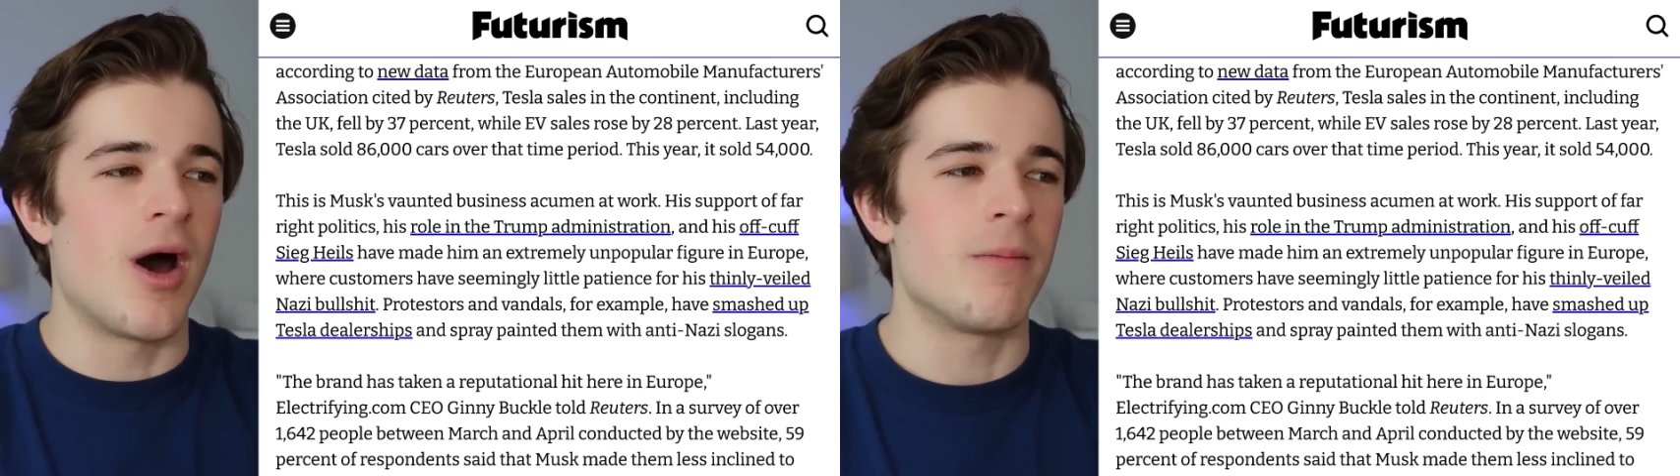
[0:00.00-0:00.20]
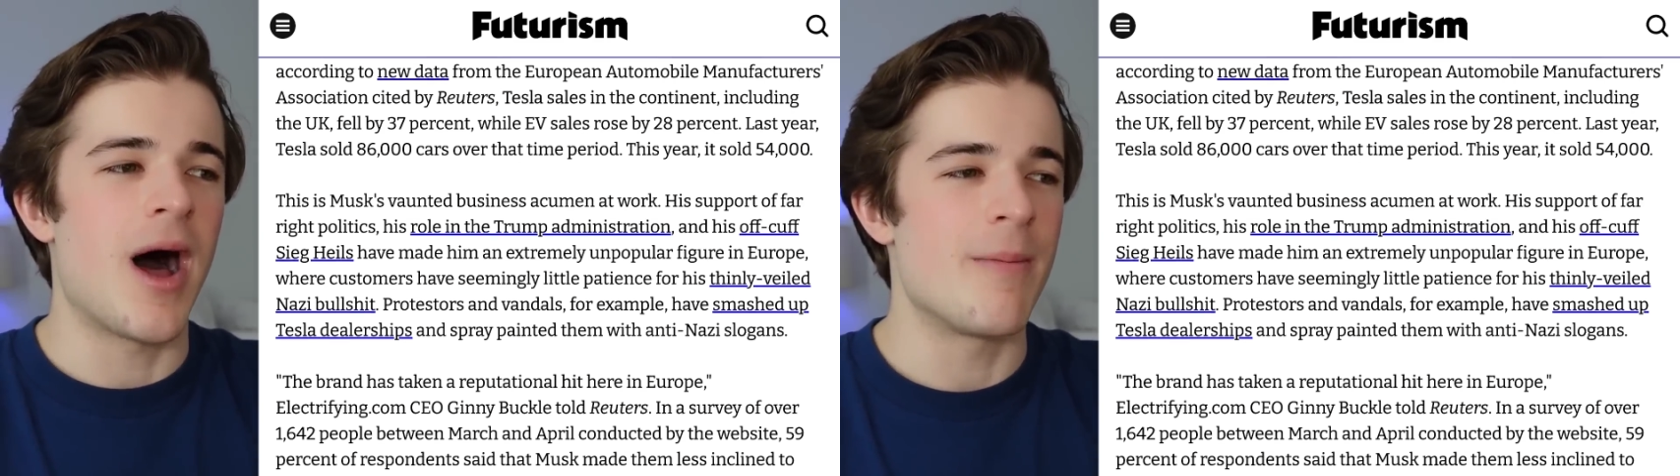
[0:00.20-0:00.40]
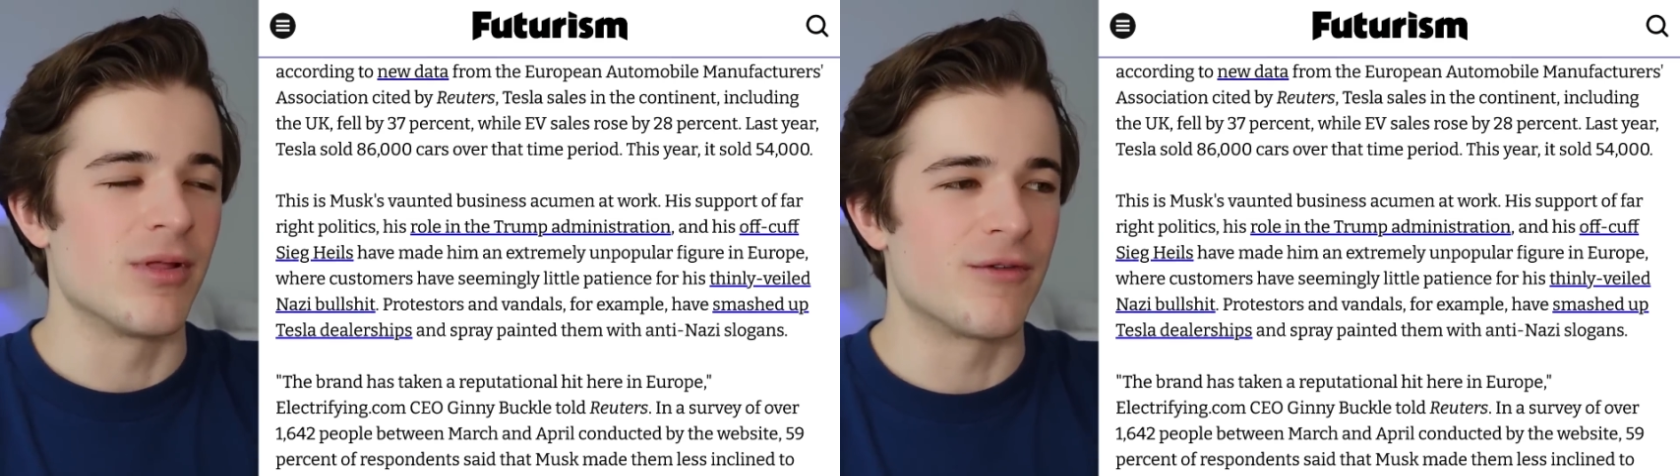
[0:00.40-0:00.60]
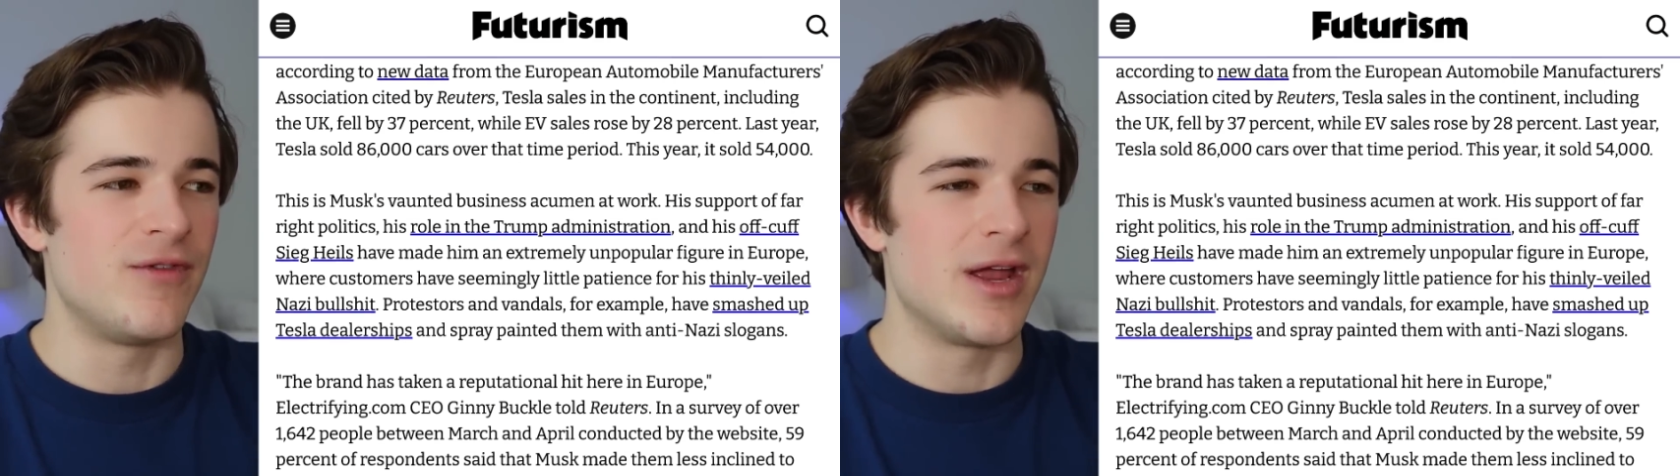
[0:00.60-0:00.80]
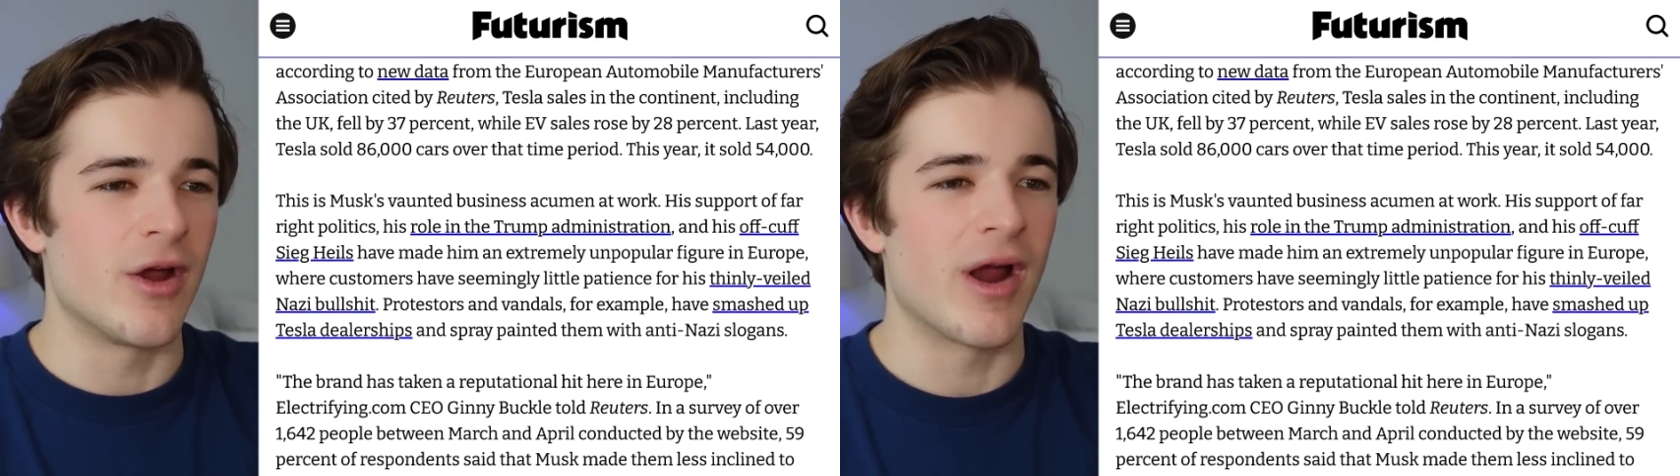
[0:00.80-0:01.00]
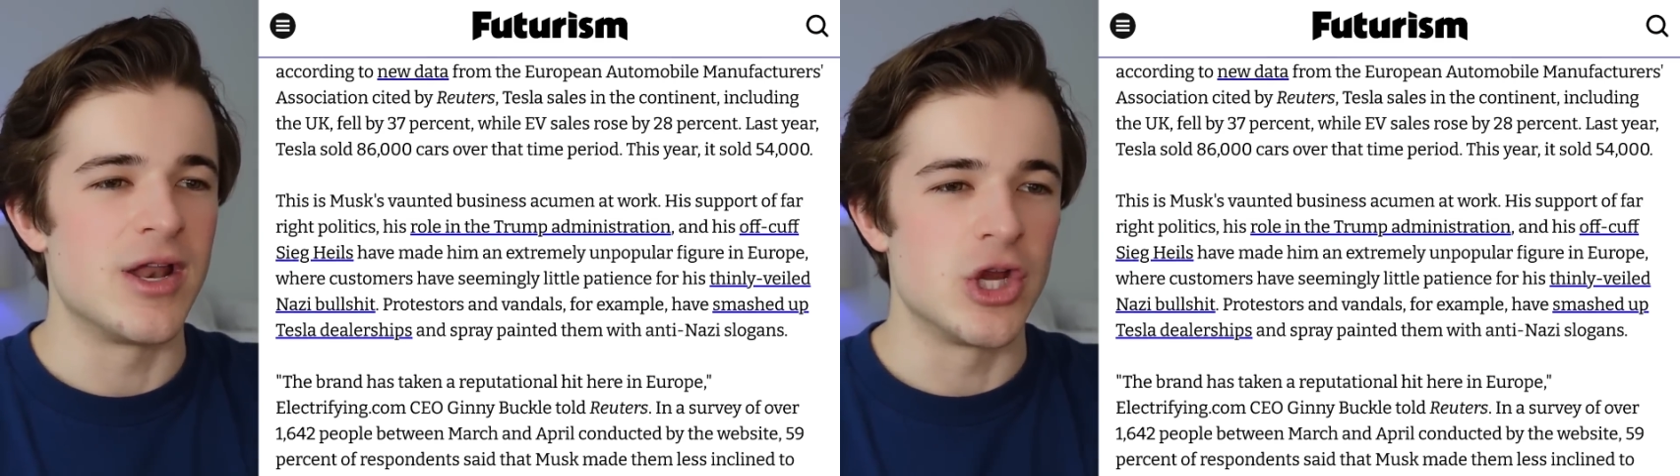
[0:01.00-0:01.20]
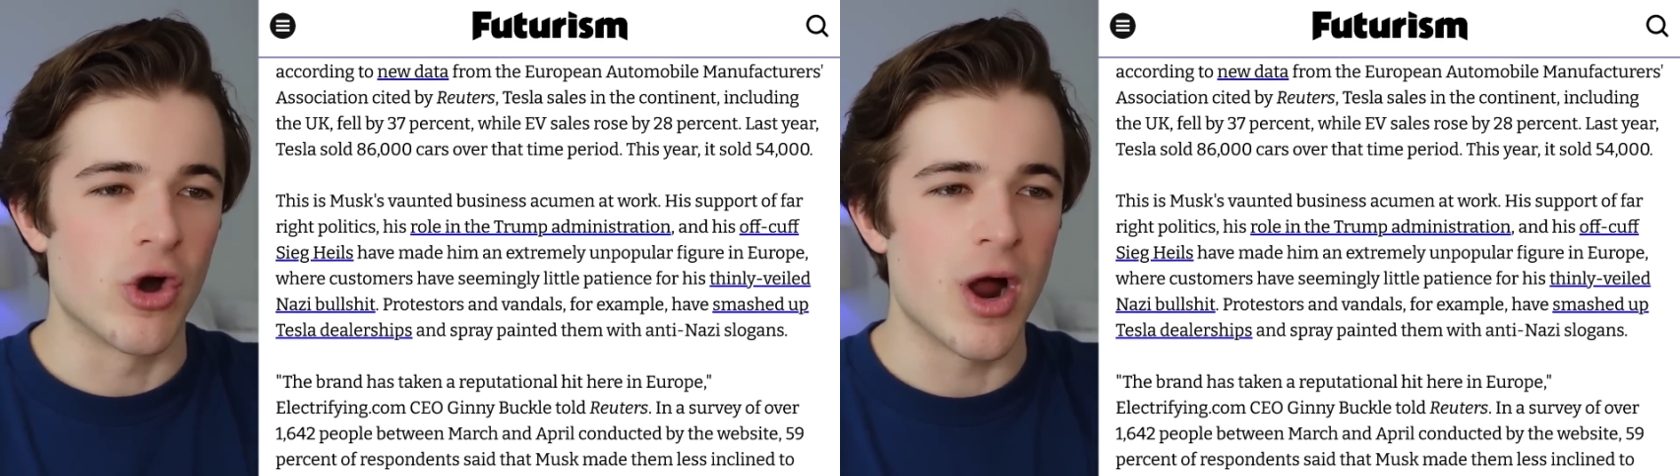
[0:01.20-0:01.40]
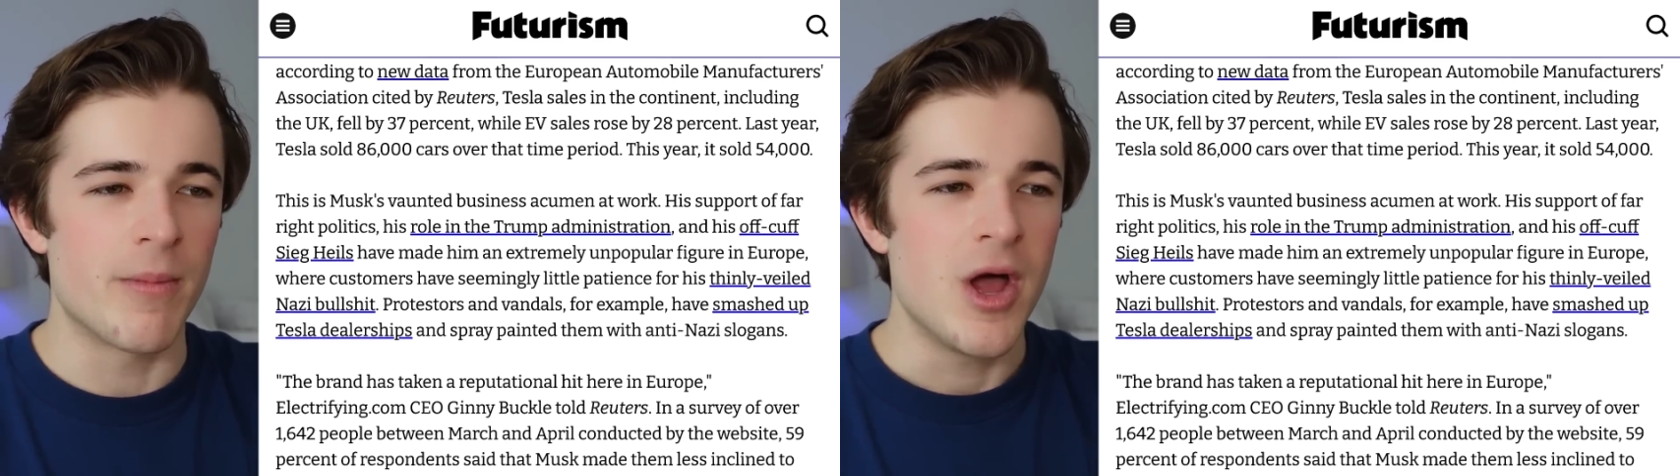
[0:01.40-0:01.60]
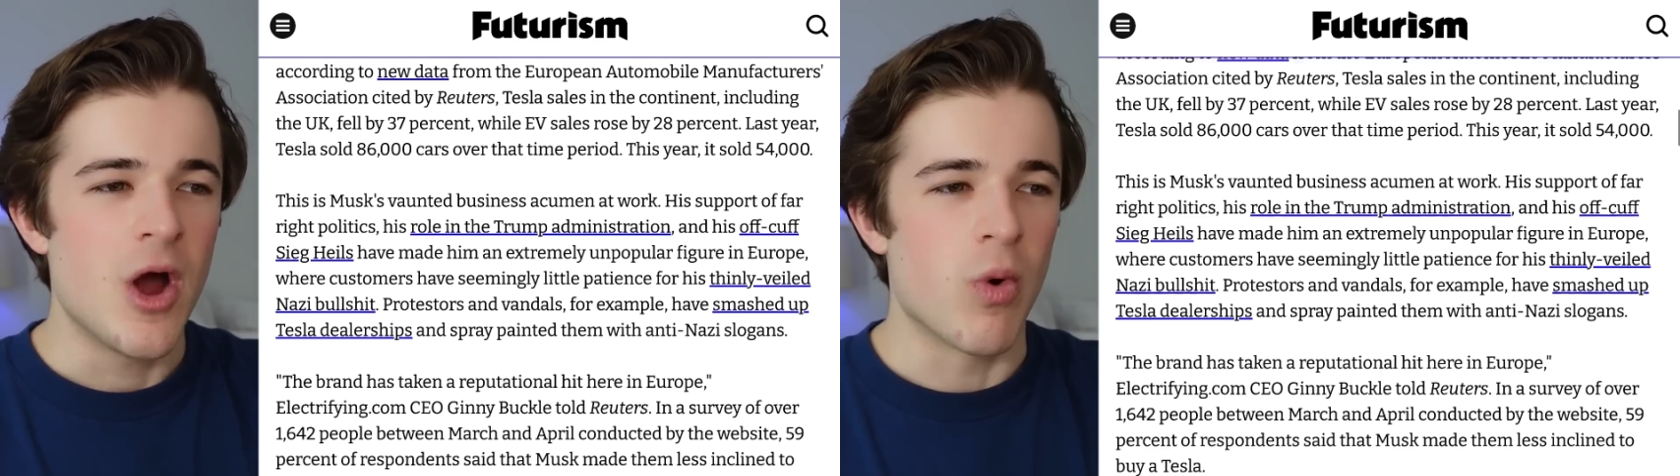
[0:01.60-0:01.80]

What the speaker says: unpopular figure in Europe,